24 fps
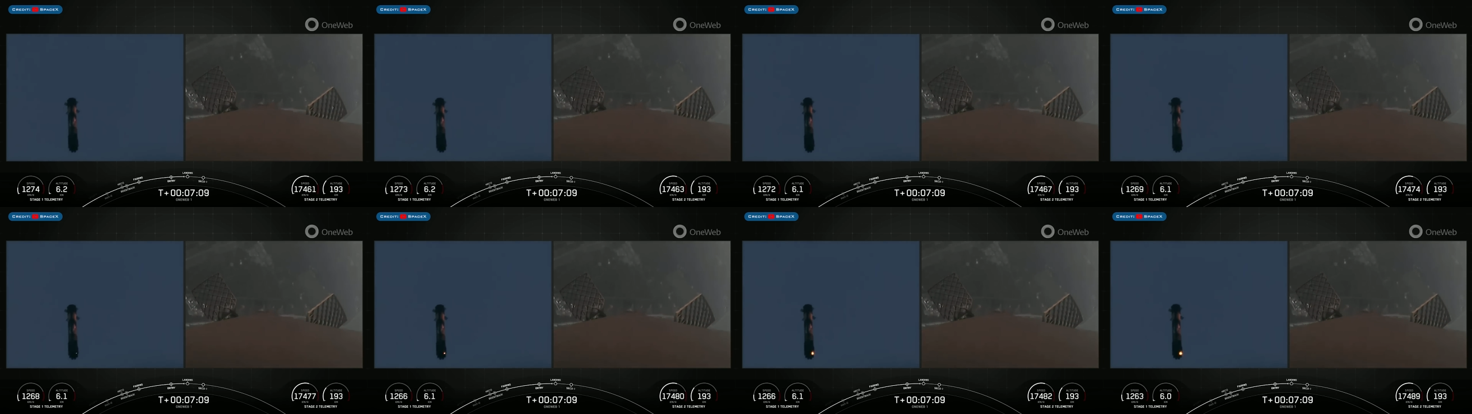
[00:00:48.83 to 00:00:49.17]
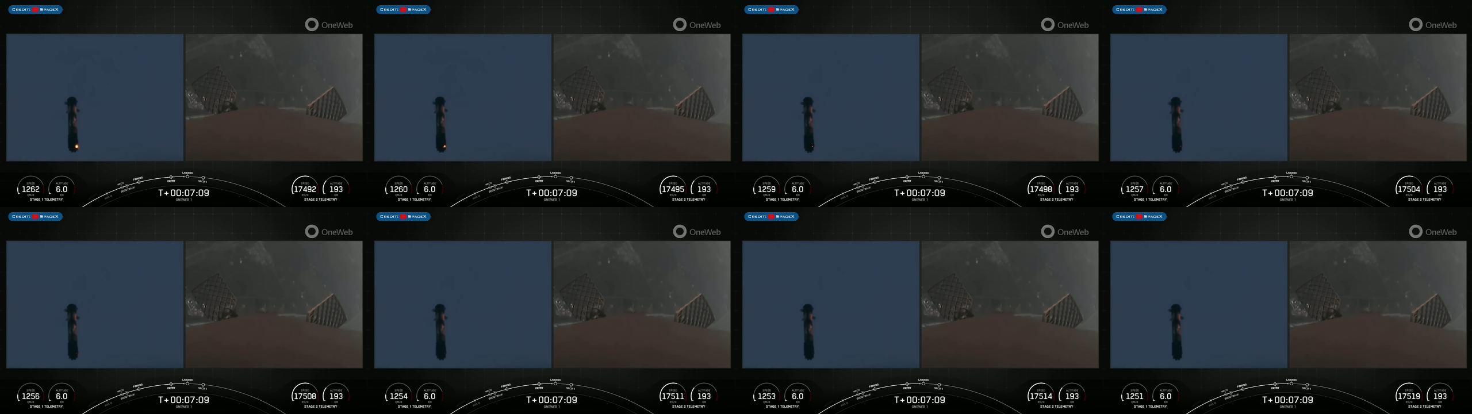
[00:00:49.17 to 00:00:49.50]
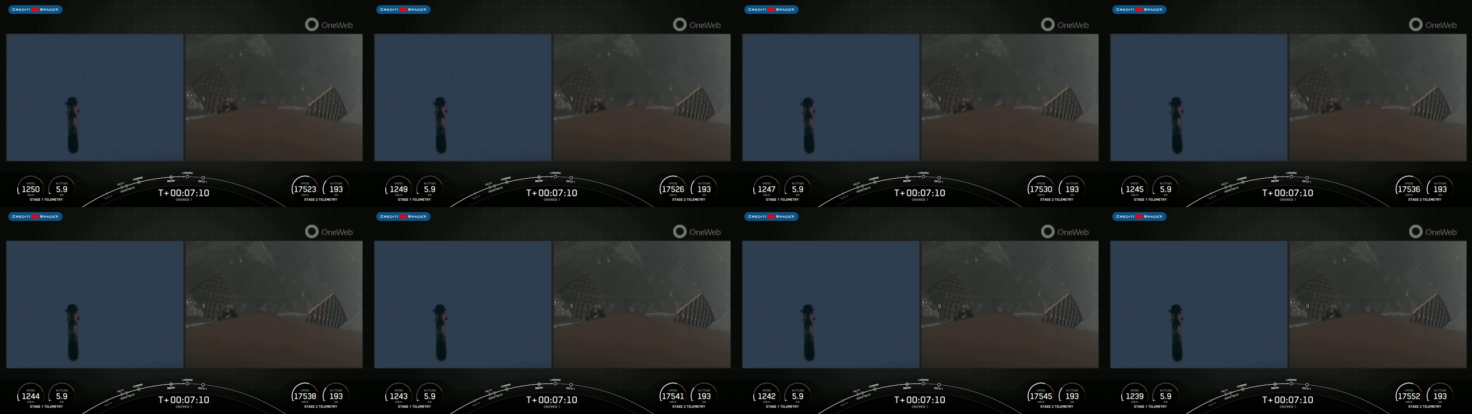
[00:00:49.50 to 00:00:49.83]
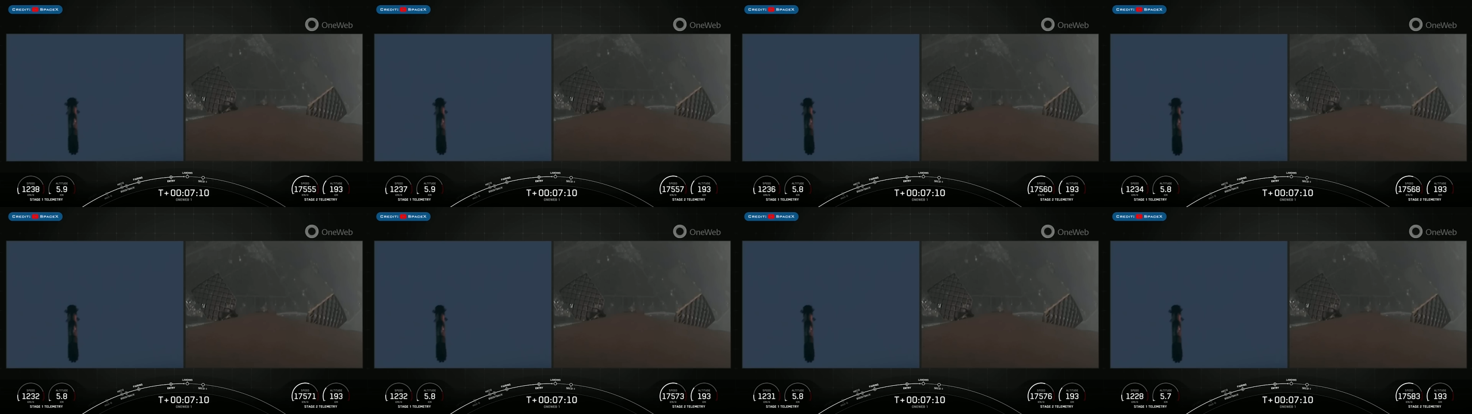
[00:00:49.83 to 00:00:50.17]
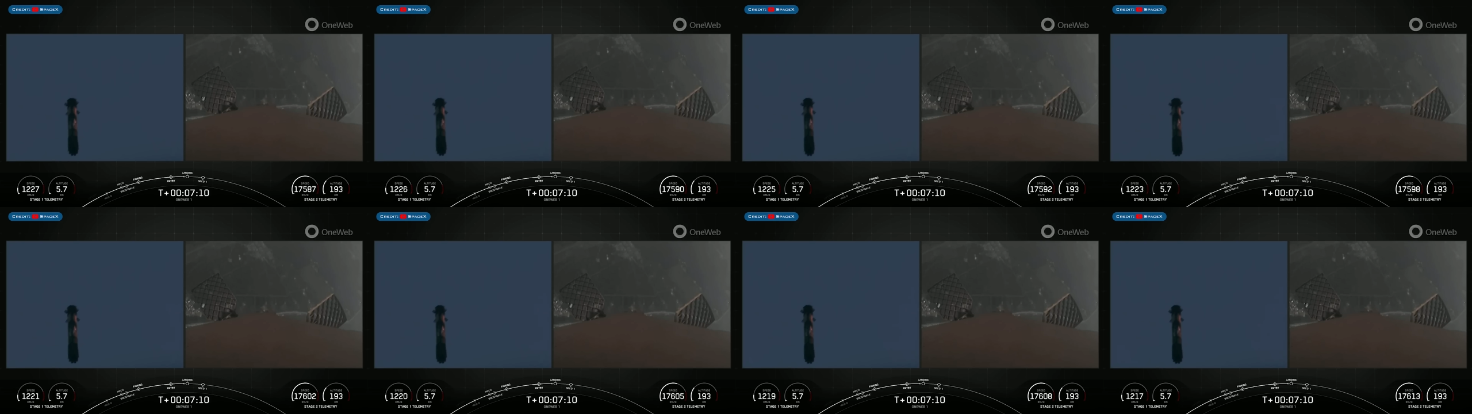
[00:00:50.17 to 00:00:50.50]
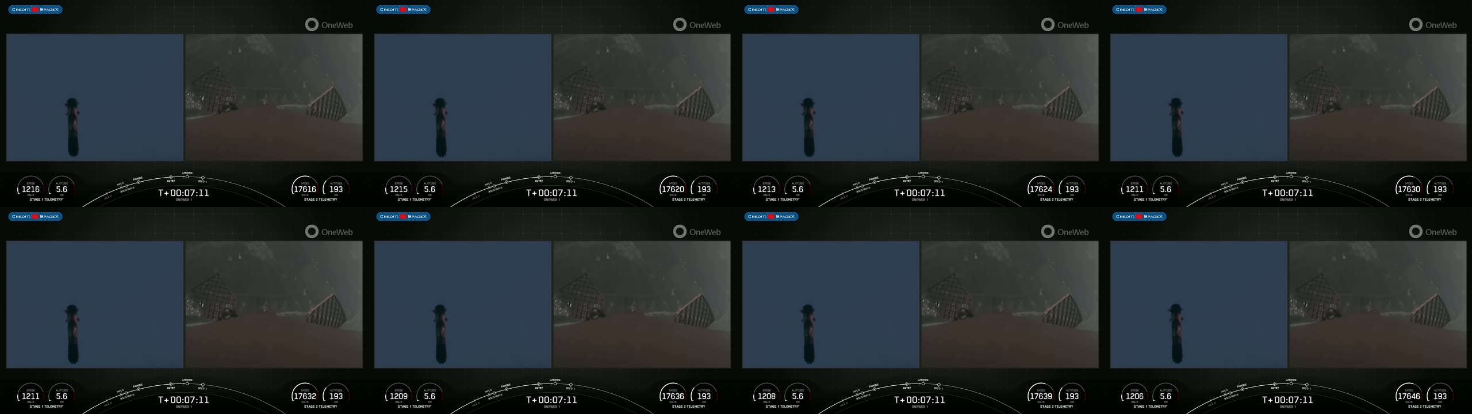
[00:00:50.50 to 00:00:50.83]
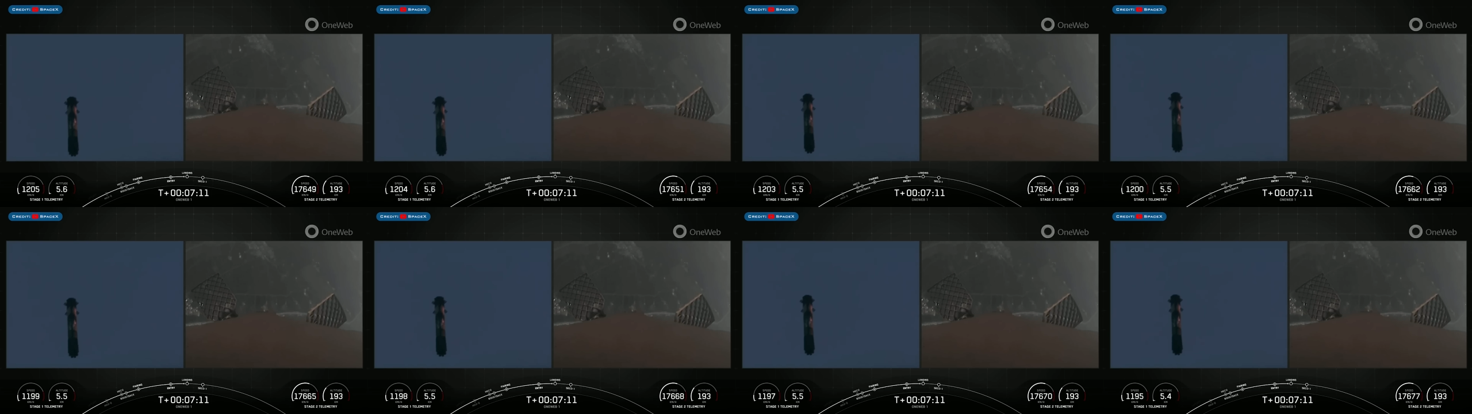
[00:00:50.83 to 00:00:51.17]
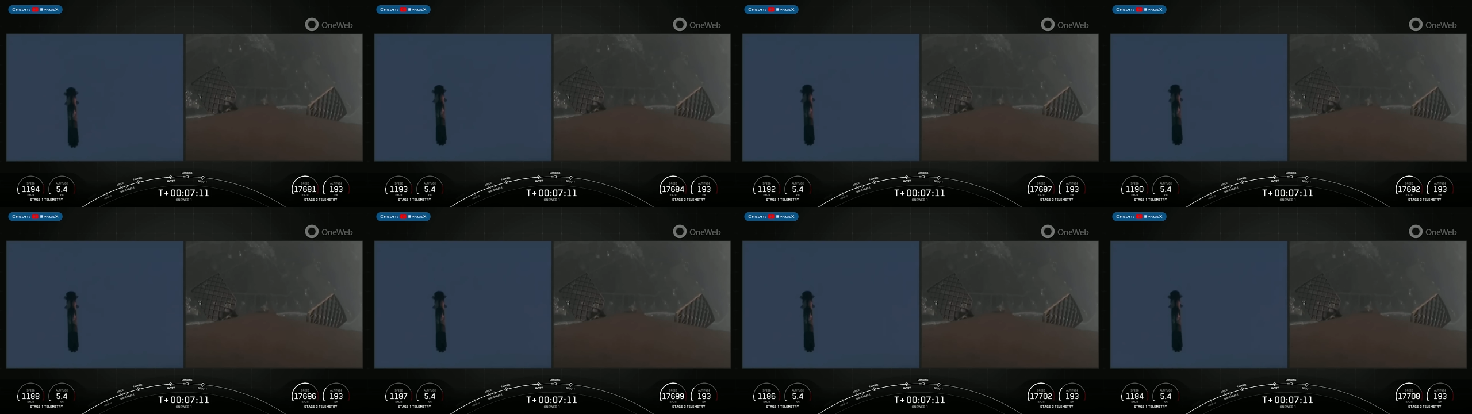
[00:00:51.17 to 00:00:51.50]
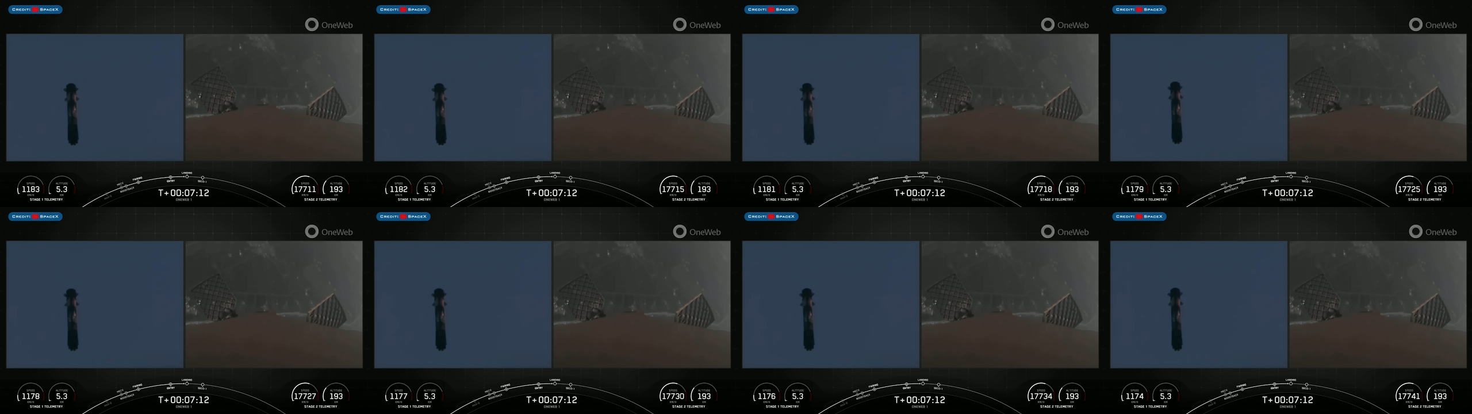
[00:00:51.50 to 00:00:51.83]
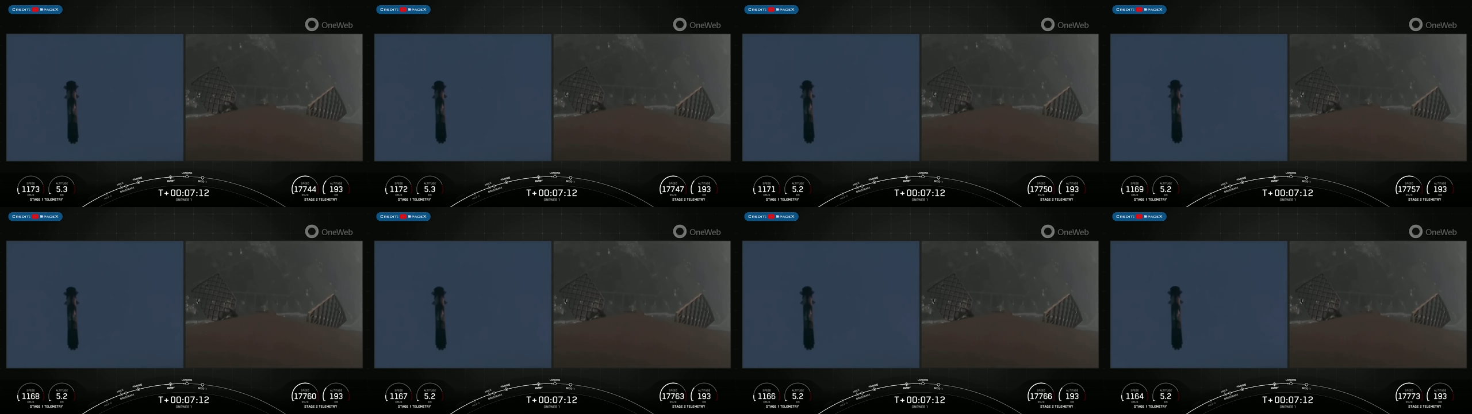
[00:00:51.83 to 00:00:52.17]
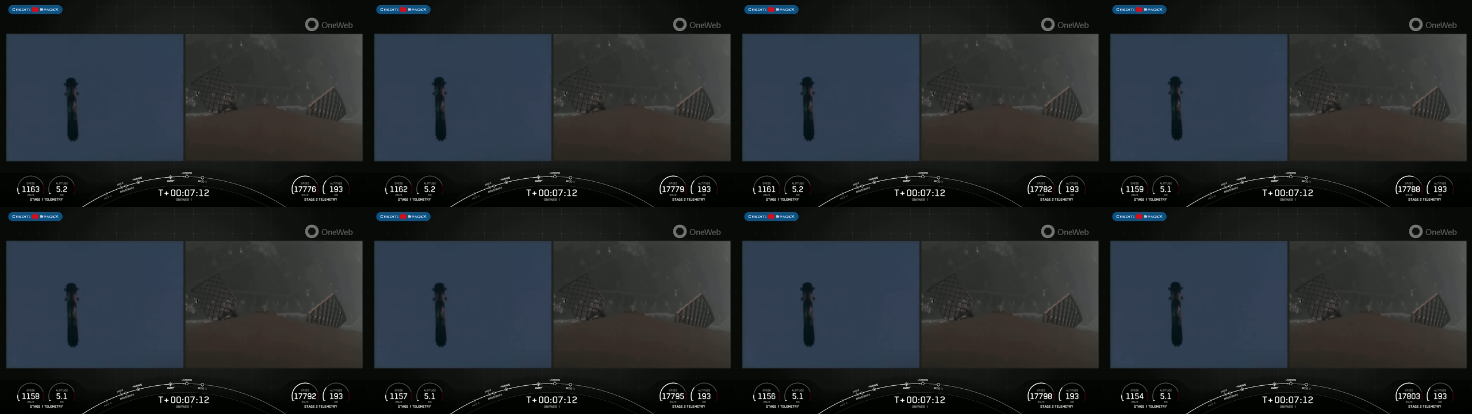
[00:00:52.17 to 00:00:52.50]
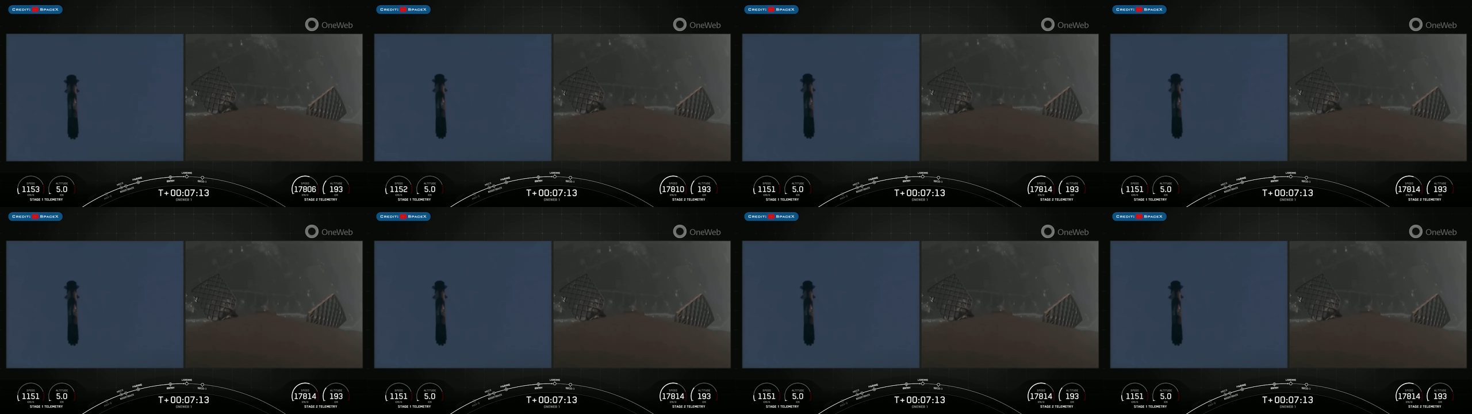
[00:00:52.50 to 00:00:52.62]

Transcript: [unreadable: no face in view]